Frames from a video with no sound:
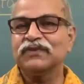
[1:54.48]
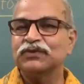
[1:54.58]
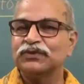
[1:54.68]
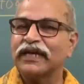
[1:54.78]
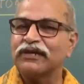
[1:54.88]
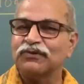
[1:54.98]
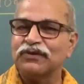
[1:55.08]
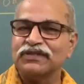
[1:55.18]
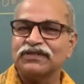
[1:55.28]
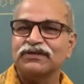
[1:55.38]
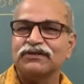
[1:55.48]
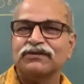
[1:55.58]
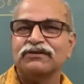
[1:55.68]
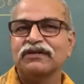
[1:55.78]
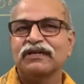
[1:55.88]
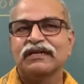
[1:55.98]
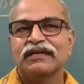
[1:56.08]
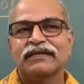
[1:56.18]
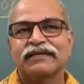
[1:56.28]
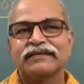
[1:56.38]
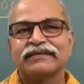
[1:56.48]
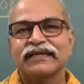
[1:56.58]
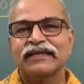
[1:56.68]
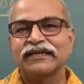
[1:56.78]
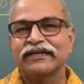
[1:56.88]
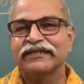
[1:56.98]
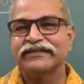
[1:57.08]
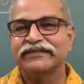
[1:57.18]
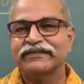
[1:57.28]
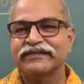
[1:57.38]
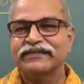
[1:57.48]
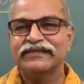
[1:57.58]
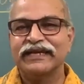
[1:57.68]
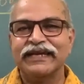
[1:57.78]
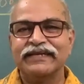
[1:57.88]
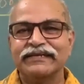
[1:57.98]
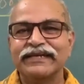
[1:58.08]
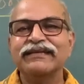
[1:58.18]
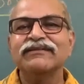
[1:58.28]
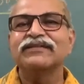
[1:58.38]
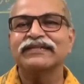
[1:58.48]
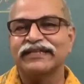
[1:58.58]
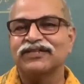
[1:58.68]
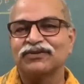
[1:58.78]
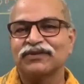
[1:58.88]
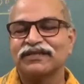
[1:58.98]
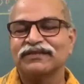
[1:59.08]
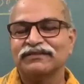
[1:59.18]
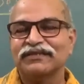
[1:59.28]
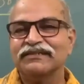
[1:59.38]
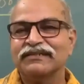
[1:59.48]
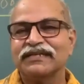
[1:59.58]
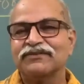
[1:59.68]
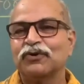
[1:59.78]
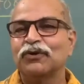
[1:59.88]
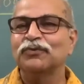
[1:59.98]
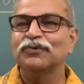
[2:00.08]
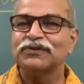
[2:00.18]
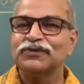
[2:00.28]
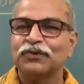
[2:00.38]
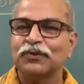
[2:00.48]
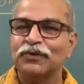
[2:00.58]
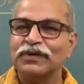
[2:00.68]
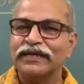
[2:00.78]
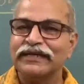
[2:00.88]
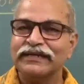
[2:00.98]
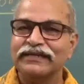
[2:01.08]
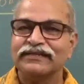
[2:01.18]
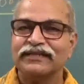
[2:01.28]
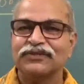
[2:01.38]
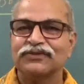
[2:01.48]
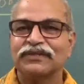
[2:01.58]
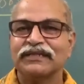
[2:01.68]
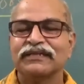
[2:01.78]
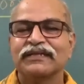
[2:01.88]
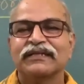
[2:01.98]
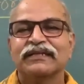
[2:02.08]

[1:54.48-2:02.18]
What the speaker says: So that was, let's say, 18th century. That is almost whole 18th century.